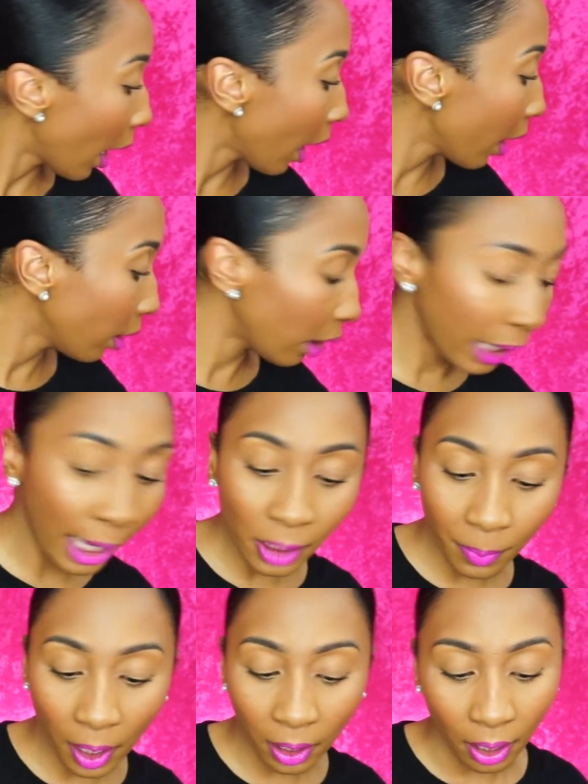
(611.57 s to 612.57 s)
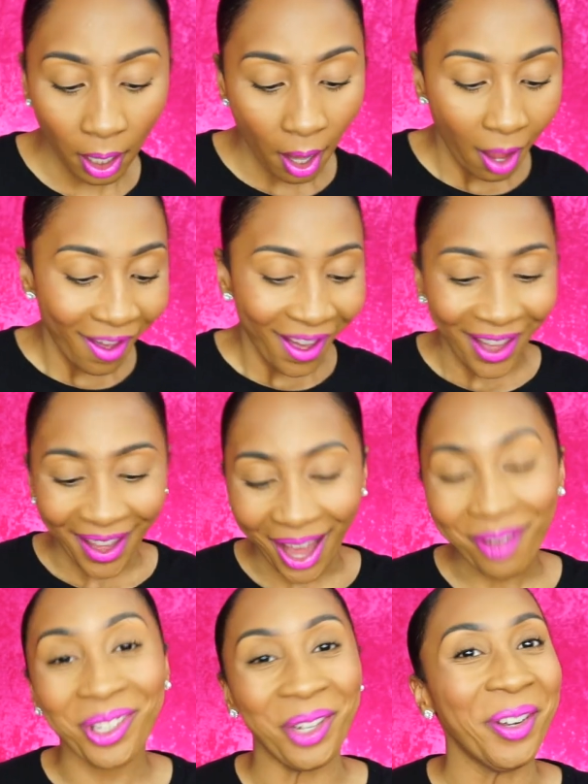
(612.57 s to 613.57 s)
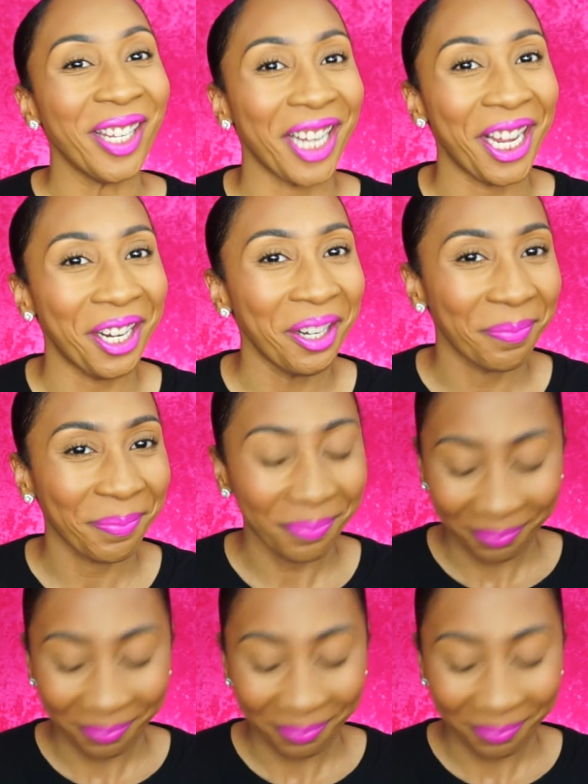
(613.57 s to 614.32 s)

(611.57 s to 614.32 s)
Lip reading: And the last palette, I am so excited